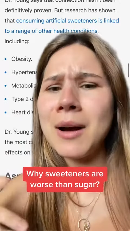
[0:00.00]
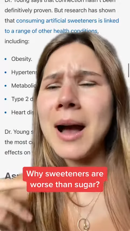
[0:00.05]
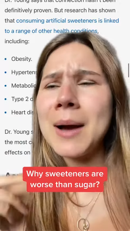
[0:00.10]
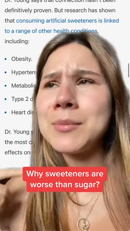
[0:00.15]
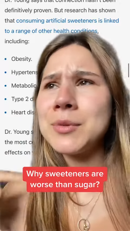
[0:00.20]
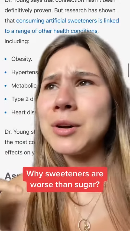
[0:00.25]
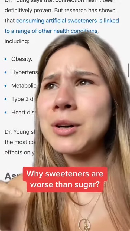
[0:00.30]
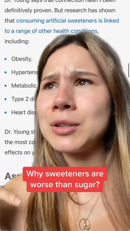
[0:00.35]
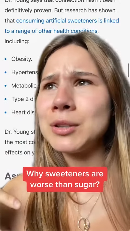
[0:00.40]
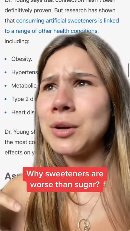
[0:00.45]
I'm
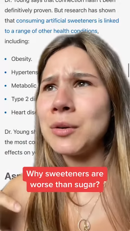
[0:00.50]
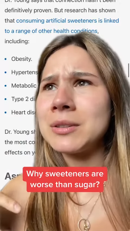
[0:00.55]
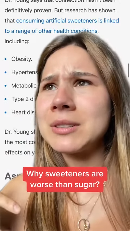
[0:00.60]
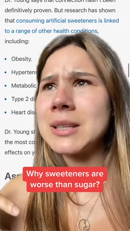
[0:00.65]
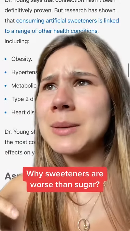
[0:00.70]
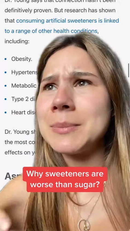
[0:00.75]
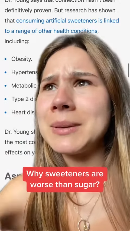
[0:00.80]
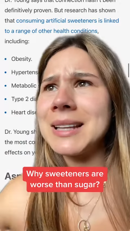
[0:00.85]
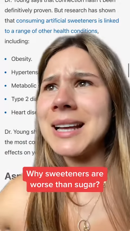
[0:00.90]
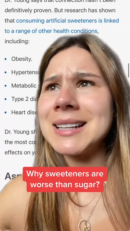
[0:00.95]
not a
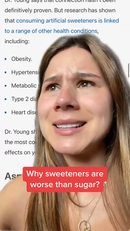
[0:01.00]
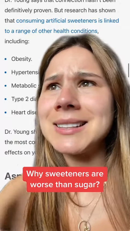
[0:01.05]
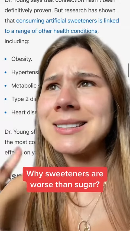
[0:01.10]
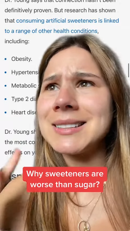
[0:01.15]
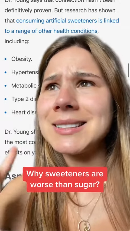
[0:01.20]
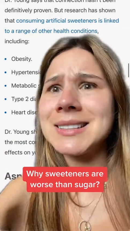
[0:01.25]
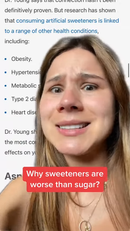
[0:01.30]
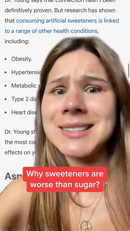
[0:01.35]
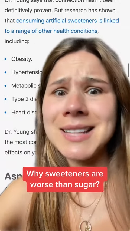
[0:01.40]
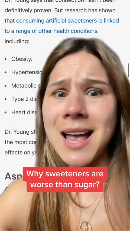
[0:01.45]
doctor, but that
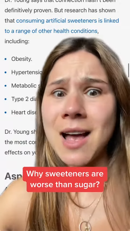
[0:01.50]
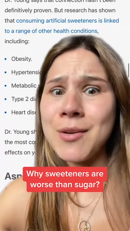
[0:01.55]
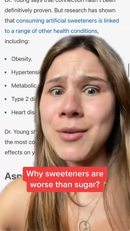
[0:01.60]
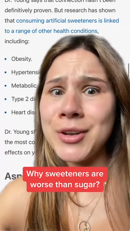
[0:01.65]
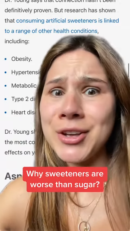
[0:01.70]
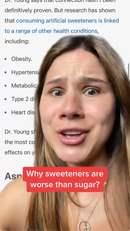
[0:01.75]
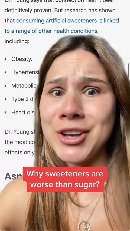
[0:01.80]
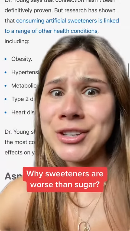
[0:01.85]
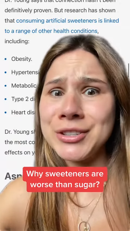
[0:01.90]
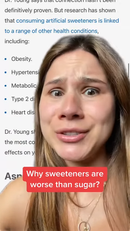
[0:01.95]
doesn't
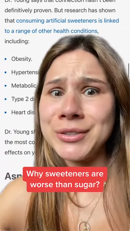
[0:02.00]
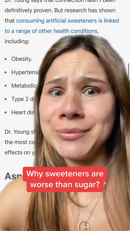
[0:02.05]
sound good.